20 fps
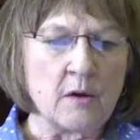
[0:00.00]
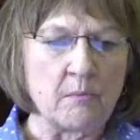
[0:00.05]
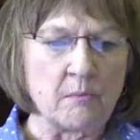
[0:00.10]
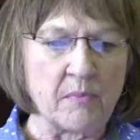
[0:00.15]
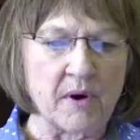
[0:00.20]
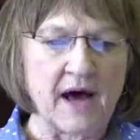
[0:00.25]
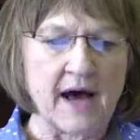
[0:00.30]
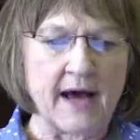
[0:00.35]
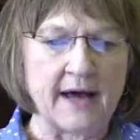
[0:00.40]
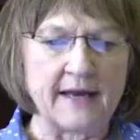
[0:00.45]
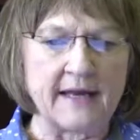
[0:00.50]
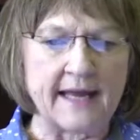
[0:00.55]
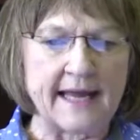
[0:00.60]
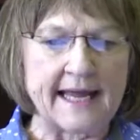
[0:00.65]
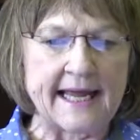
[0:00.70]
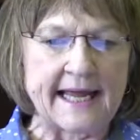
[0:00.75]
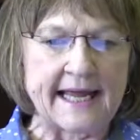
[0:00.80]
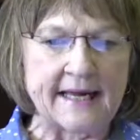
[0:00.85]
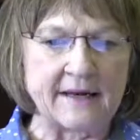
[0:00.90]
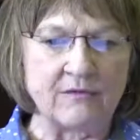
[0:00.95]
But
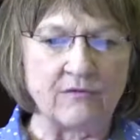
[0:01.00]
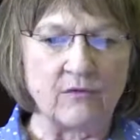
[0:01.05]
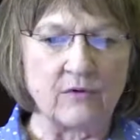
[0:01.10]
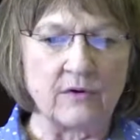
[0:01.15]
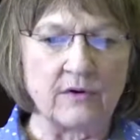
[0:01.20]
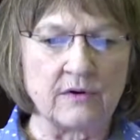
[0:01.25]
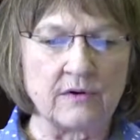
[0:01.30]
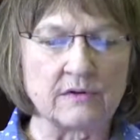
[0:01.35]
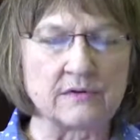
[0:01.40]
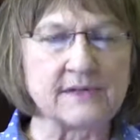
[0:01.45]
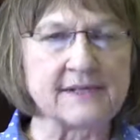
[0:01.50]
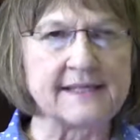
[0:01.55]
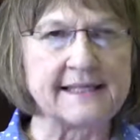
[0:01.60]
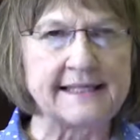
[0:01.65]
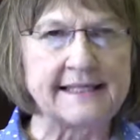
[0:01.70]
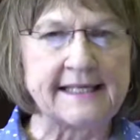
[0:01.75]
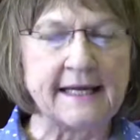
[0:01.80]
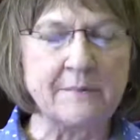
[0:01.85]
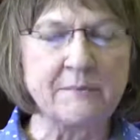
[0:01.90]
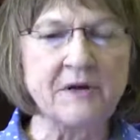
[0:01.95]
it
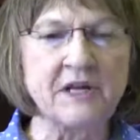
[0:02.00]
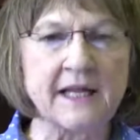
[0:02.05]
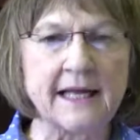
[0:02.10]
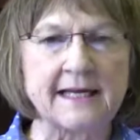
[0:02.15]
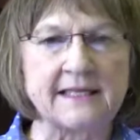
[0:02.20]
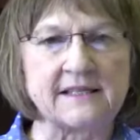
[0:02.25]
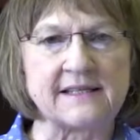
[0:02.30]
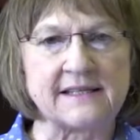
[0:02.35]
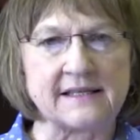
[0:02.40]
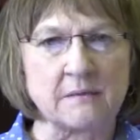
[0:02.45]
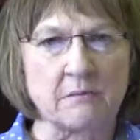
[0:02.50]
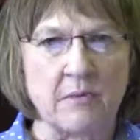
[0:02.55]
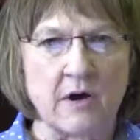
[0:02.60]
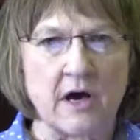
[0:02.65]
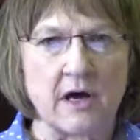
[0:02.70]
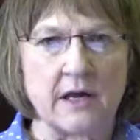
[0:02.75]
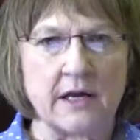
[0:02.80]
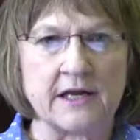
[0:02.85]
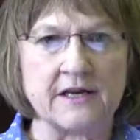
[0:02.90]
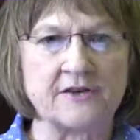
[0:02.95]
stimulates the
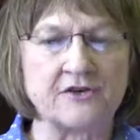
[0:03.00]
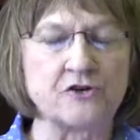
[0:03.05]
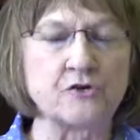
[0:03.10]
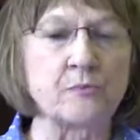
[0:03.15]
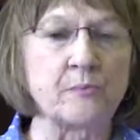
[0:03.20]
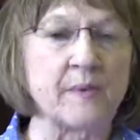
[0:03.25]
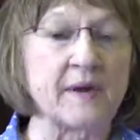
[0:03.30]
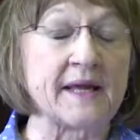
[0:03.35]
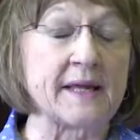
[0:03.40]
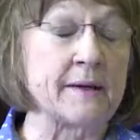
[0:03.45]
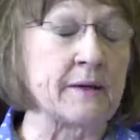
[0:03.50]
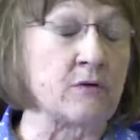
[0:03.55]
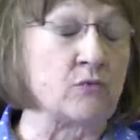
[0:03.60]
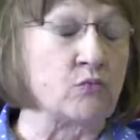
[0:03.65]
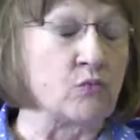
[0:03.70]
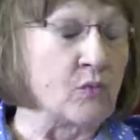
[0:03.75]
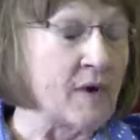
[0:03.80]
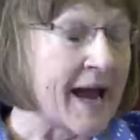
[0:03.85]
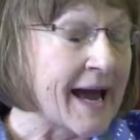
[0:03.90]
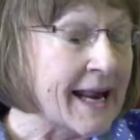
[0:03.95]
body to be
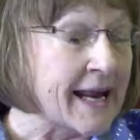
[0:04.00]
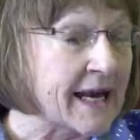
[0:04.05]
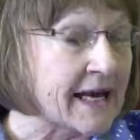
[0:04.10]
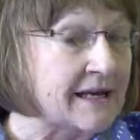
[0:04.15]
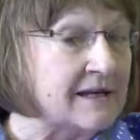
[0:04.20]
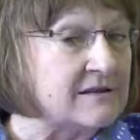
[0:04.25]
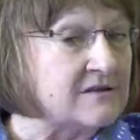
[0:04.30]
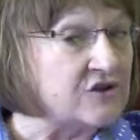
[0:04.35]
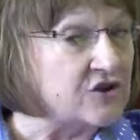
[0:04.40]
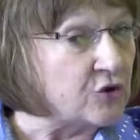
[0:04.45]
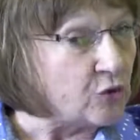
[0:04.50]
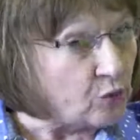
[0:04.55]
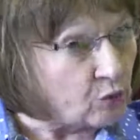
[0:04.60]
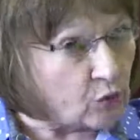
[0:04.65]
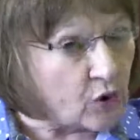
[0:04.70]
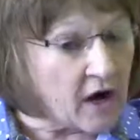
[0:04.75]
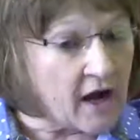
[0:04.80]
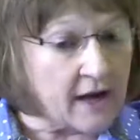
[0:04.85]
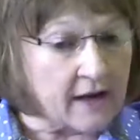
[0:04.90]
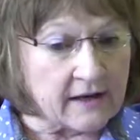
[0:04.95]
ready to
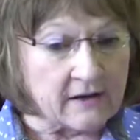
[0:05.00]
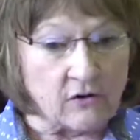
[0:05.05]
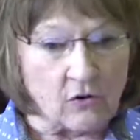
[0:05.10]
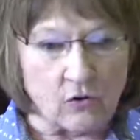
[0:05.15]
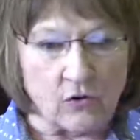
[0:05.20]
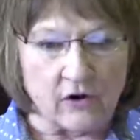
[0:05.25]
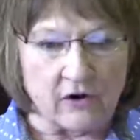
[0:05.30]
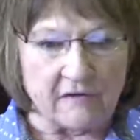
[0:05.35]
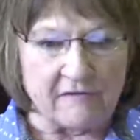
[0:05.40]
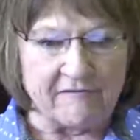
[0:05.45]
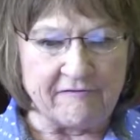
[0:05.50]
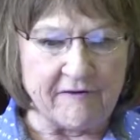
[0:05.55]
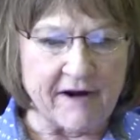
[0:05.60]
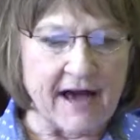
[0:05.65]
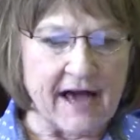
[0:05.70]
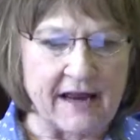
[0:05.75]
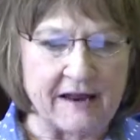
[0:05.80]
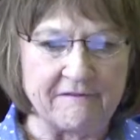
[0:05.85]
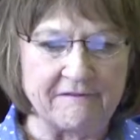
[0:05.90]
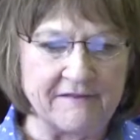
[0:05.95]
run or to
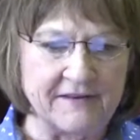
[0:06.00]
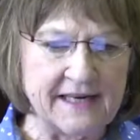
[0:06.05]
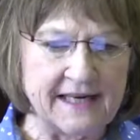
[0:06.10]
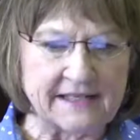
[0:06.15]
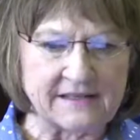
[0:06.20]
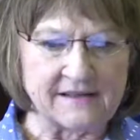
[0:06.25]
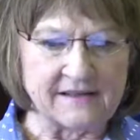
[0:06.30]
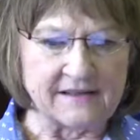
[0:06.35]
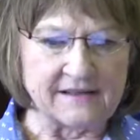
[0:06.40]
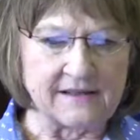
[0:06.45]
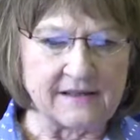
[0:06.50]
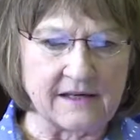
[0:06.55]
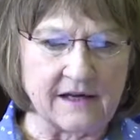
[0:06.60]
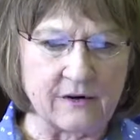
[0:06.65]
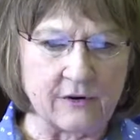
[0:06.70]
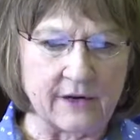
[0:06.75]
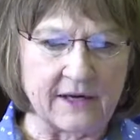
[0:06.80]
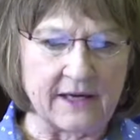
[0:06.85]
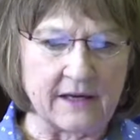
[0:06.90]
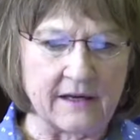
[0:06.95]
fight if
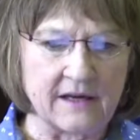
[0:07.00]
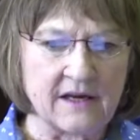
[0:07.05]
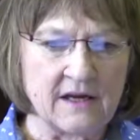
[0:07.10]
necessary.